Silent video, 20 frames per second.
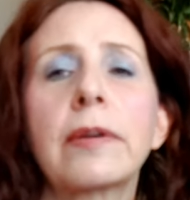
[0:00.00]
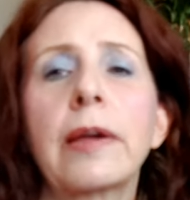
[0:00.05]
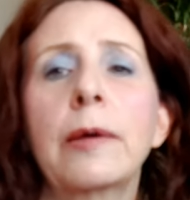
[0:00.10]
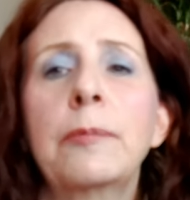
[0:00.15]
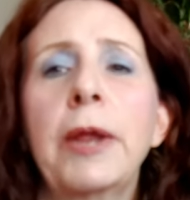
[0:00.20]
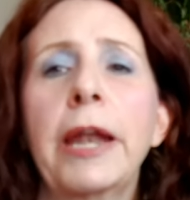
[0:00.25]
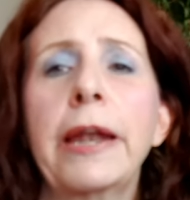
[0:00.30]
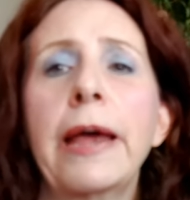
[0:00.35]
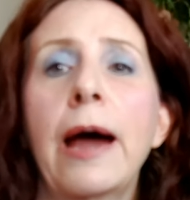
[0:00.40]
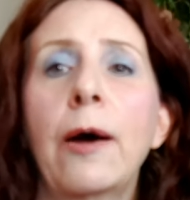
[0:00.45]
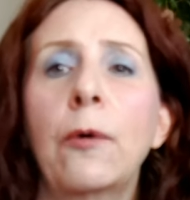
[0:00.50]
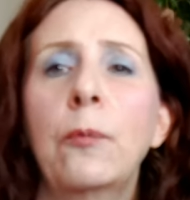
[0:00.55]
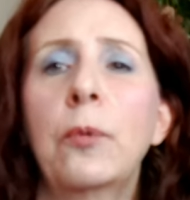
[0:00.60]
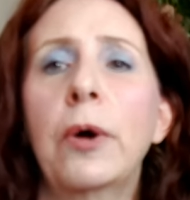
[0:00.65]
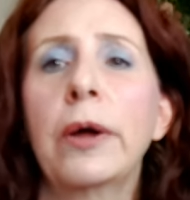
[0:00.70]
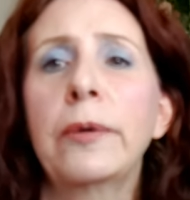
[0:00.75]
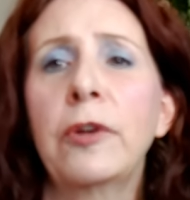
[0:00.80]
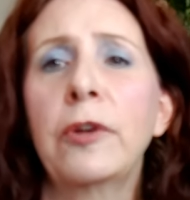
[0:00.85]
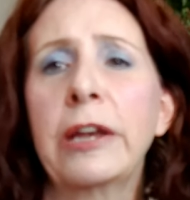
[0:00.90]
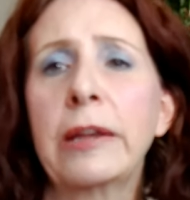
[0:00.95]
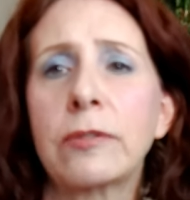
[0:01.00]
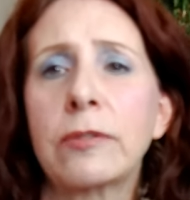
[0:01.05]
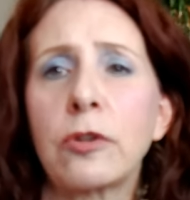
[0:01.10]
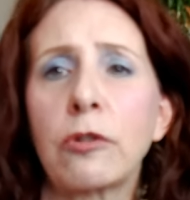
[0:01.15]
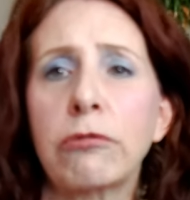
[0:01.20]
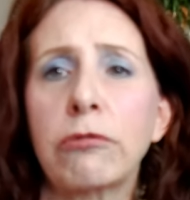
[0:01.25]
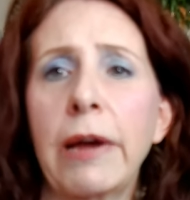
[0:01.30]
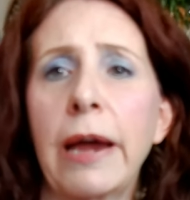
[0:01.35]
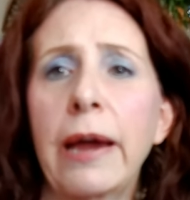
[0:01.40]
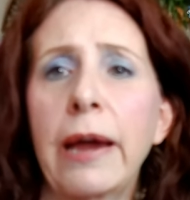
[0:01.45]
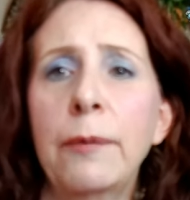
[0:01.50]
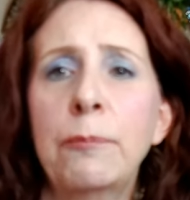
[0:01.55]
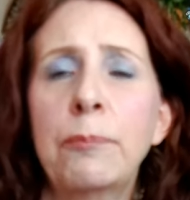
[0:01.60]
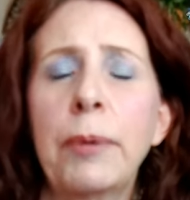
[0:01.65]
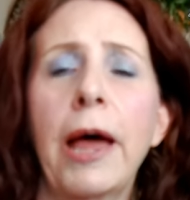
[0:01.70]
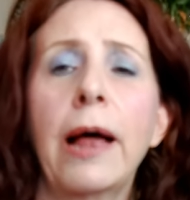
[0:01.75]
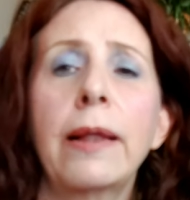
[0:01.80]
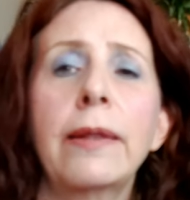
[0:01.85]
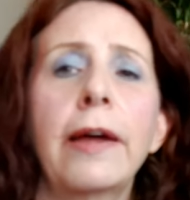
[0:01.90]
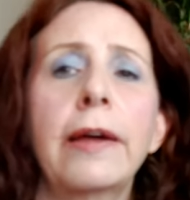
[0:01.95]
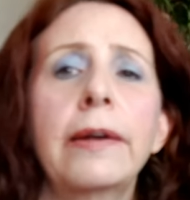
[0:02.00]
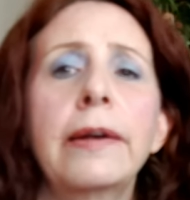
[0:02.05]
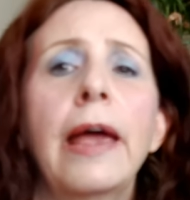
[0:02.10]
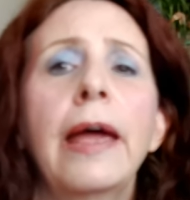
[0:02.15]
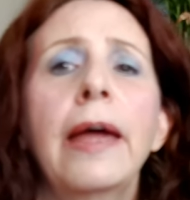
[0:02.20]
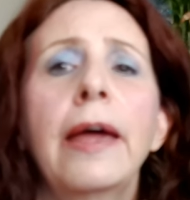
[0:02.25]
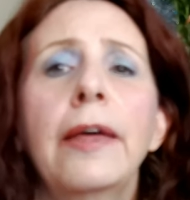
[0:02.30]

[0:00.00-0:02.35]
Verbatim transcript: coming out. One is gray palette.